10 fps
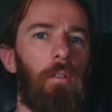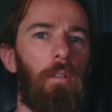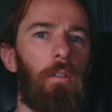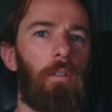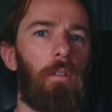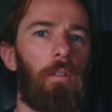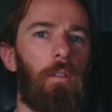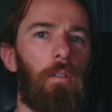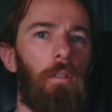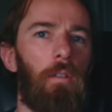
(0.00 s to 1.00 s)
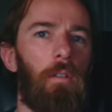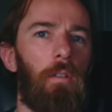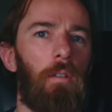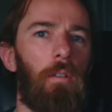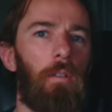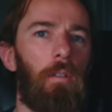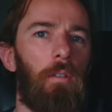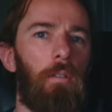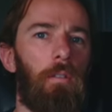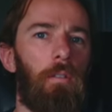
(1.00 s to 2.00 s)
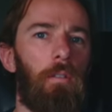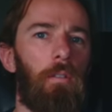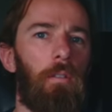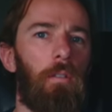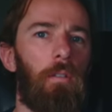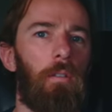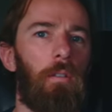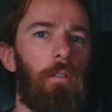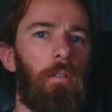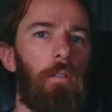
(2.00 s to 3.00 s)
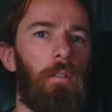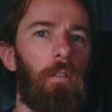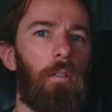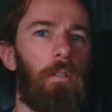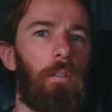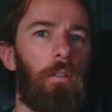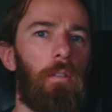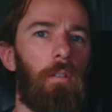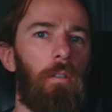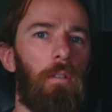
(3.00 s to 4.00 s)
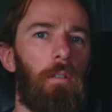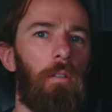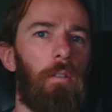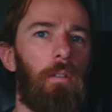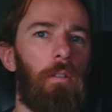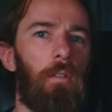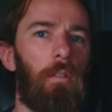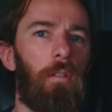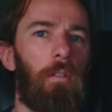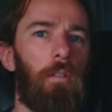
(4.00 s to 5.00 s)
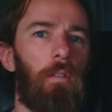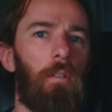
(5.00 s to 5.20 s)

This person isn't speaking.